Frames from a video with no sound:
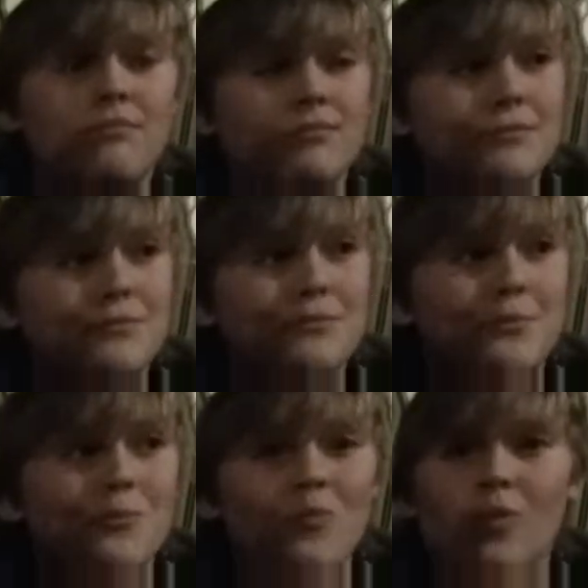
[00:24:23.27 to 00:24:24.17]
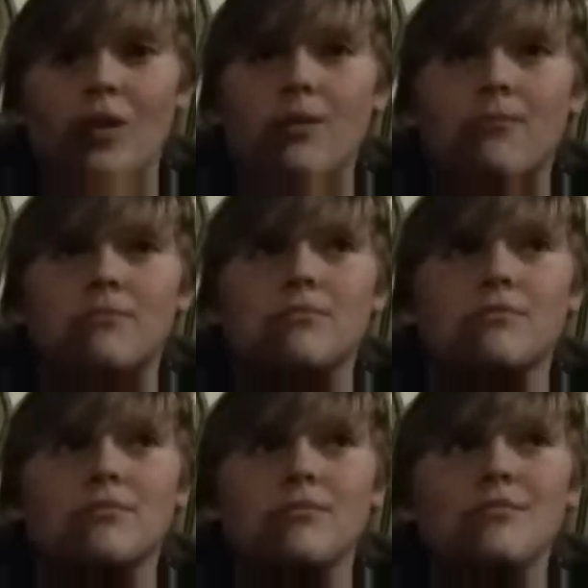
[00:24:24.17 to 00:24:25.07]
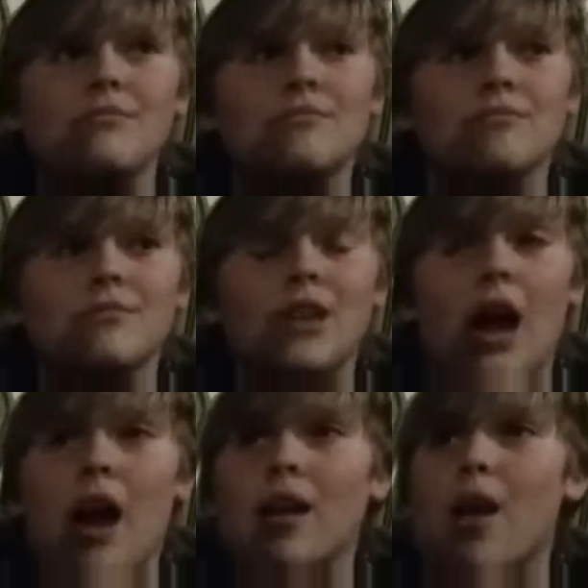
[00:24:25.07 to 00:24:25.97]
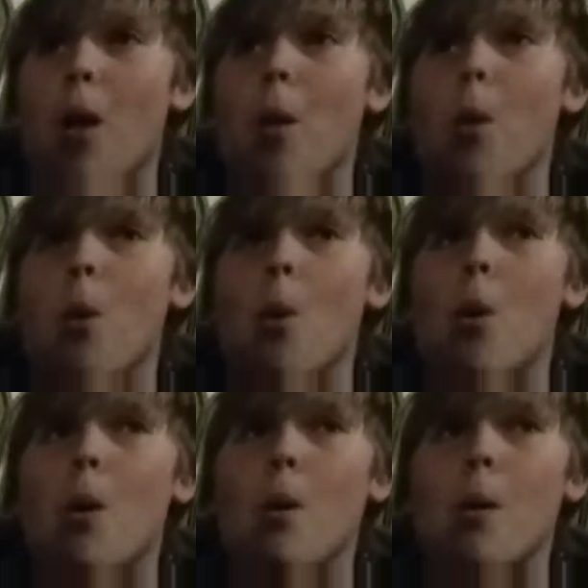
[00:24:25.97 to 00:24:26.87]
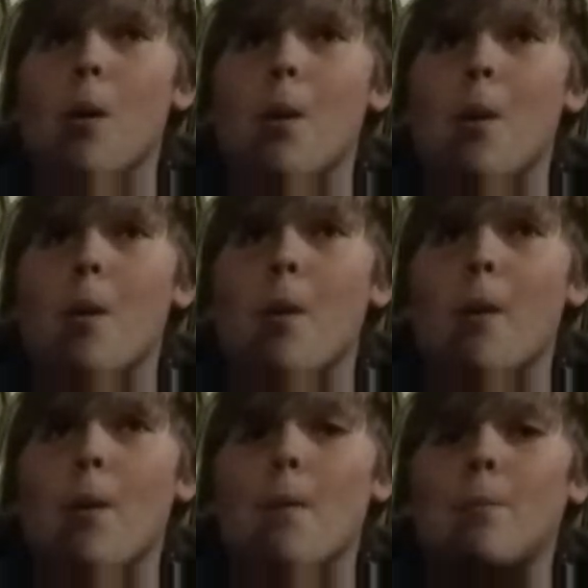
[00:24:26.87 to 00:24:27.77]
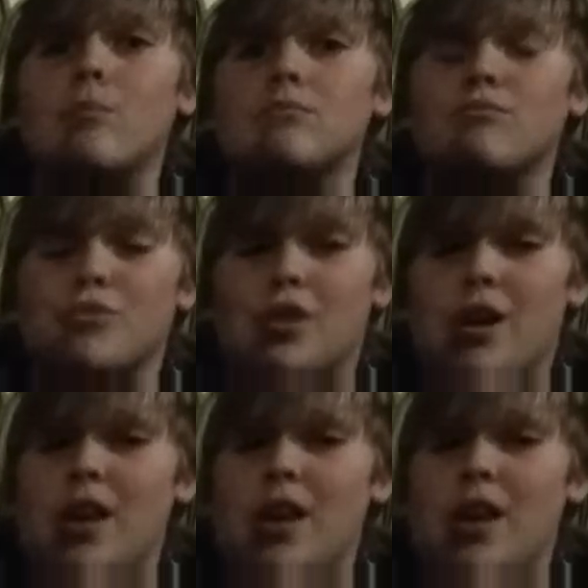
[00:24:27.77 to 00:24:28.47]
Why? Donald Trump's a terrible person. I don't like politics. Donald Trump's a terrible person.